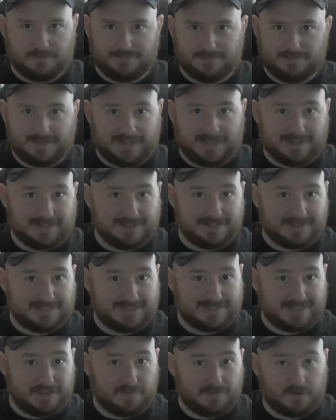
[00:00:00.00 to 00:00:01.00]

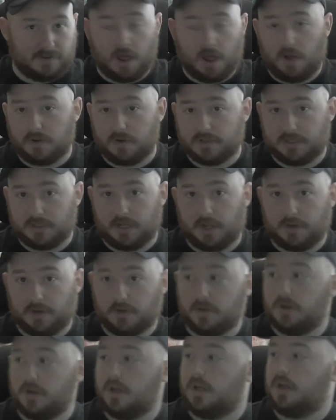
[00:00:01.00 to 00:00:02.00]
$7 and under.